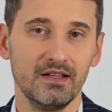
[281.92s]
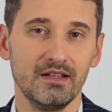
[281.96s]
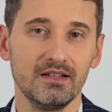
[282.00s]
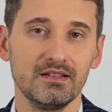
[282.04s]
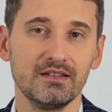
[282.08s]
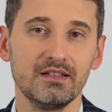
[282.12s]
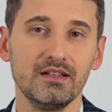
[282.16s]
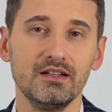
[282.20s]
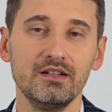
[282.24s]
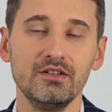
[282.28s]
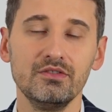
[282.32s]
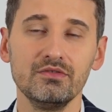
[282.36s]

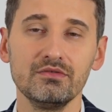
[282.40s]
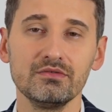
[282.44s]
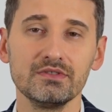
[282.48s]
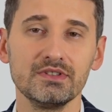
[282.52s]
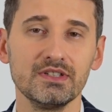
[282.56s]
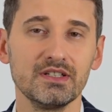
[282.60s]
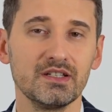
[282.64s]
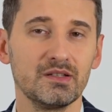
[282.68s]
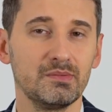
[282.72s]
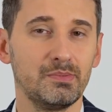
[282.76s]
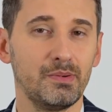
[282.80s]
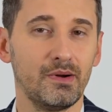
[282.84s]
The
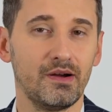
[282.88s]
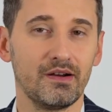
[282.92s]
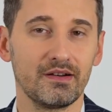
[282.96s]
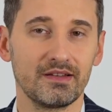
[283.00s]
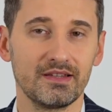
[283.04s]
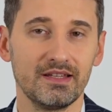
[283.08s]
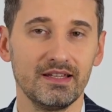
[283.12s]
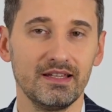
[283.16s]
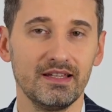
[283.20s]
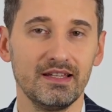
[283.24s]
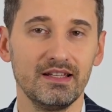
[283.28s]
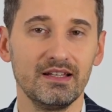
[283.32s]
losing
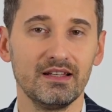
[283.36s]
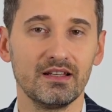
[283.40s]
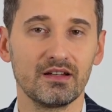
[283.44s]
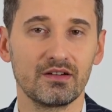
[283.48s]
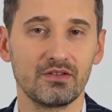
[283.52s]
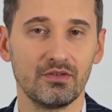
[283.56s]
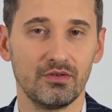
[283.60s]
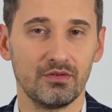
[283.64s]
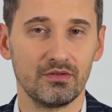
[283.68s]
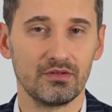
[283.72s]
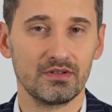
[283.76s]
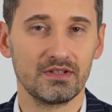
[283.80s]
party in a
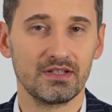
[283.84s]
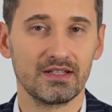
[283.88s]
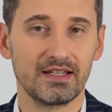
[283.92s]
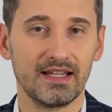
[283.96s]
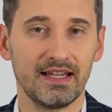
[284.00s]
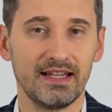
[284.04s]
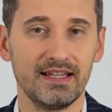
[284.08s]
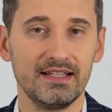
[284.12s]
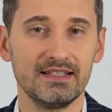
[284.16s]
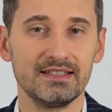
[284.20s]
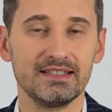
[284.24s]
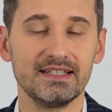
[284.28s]
court
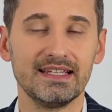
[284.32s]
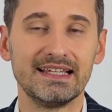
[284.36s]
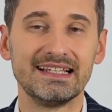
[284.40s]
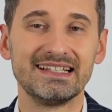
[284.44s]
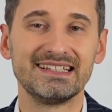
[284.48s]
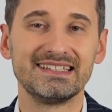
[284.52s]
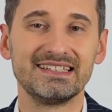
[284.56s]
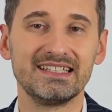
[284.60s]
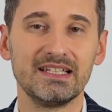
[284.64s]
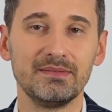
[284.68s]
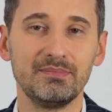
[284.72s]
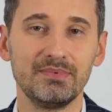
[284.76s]
case
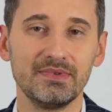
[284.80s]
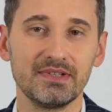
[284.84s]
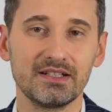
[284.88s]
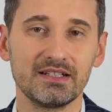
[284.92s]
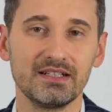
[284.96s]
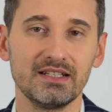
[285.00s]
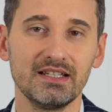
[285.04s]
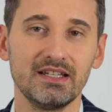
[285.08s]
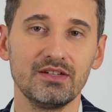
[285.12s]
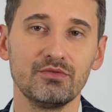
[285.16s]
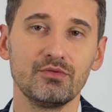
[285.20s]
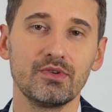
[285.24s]
is
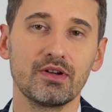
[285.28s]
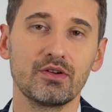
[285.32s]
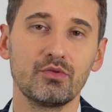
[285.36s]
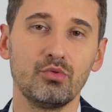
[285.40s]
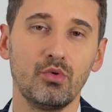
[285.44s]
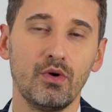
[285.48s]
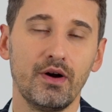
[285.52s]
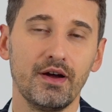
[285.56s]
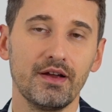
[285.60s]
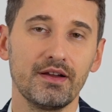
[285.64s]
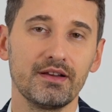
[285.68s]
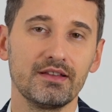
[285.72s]
typically
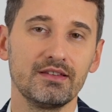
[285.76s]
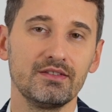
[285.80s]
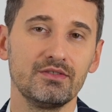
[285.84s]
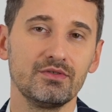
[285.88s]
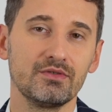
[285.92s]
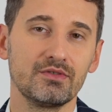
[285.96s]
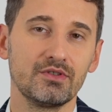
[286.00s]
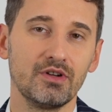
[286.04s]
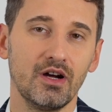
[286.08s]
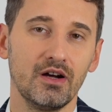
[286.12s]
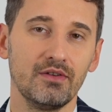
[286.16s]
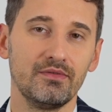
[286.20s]
required
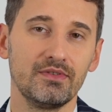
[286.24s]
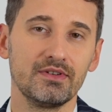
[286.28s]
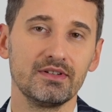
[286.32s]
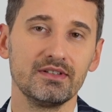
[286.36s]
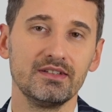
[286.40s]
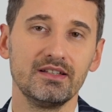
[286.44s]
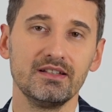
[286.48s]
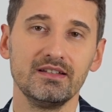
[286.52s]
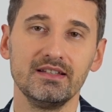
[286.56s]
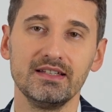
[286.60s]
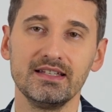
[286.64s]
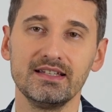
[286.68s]
to cover
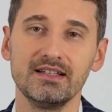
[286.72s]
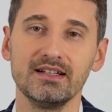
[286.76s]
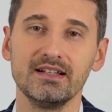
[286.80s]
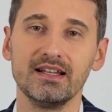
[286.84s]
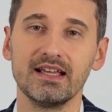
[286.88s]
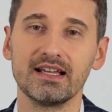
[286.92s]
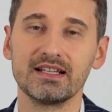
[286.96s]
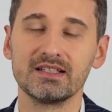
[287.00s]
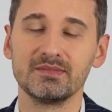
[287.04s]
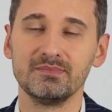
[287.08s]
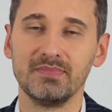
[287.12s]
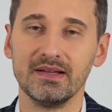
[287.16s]
the legal
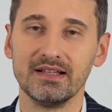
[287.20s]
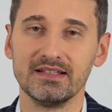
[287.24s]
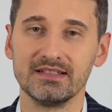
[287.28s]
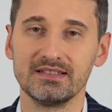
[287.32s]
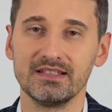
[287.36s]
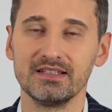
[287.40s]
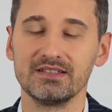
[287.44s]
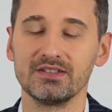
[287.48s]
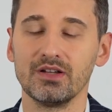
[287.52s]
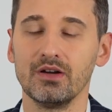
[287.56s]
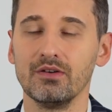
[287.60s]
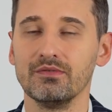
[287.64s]

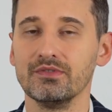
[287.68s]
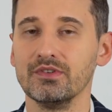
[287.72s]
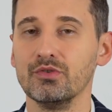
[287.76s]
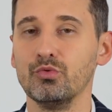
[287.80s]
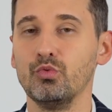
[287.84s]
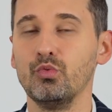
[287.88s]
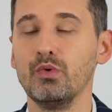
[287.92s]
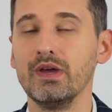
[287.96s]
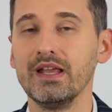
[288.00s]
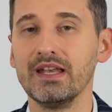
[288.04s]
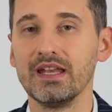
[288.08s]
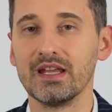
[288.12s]
expenses of the
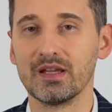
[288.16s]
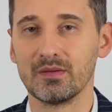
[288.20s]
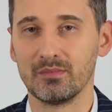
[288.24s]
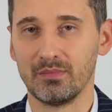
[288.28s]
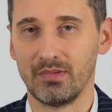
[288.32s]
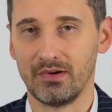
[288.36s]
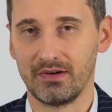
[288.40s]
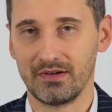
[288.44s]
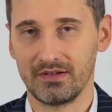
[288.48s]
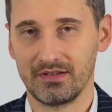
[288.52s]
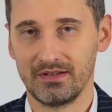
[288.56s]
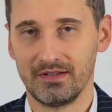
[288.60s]
winning
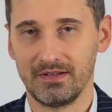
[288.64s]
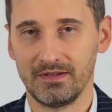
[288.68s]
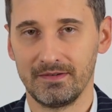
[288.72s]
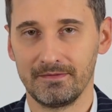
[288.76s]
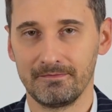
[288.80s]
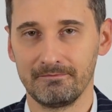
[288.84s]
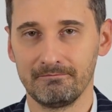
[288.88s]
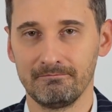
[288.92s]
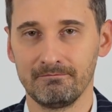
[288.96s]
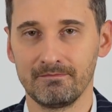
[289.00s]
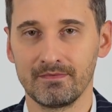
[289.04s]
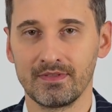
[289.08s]
party,
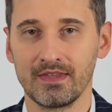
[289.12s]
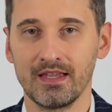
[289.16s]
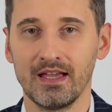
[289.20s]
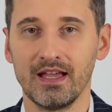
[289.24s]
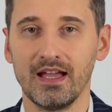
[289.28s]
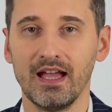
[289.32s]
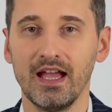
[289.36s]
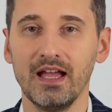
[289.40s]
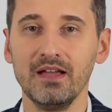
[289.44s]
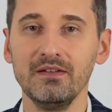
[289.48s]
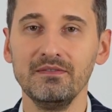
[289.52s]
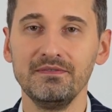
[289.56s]

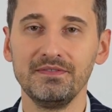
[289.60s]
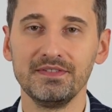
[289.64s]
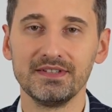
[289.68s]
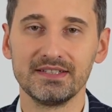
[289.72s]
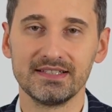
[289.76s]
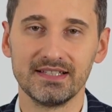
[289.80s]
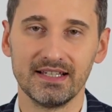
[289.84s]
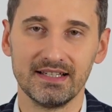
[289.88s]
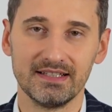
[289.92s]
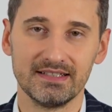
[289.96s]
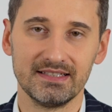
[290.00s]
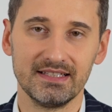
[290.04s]

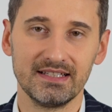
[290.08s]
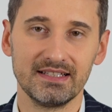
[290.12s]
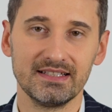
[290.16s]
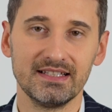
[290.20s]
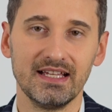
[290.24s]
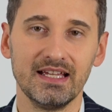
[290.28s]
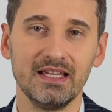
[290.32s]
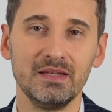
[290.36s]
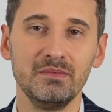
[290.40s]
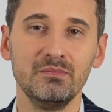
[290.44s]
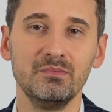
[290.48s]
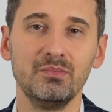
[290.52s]
emphasizing
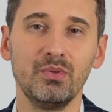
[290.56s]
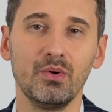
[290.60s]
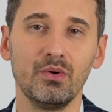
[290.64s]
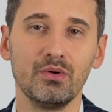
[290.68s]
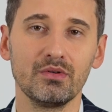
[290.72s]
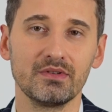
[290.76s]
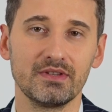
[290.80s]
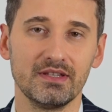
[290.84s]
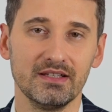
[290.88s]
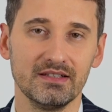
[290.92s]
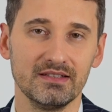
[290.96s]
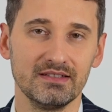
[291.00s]
the
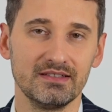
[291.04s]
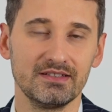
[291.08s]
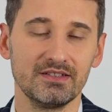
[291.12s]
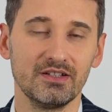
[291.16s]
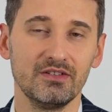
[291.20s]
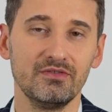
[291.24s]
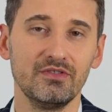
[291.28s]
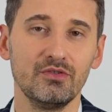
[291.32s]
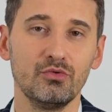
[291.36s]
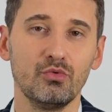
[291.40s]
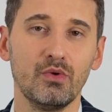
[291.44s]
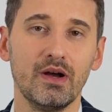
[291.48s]
importance
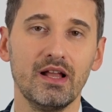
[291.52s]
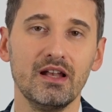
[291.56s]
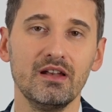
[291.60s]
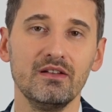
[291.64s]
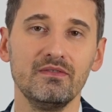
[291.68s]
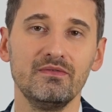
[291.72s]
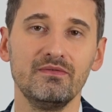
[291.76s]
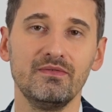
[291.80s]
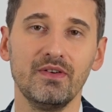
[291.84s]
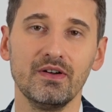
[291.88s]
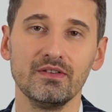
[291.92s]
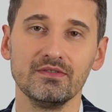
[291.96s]
of a
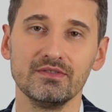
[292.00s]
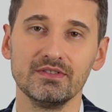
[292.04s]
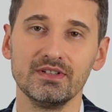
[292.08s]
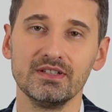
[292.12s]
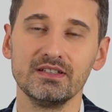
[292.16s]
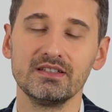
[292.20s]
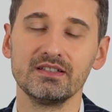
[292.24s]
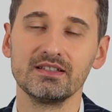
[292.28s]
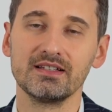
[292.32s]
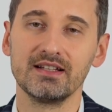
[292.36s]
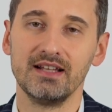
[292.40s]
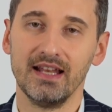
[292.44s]

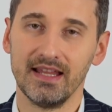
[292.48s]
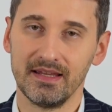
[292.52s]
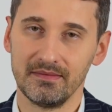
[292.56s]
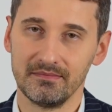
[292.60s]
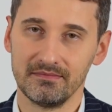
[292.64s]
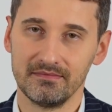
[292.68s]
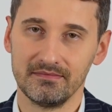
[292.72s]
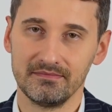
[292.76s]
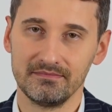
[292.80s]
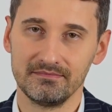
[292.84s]
well-funded claim.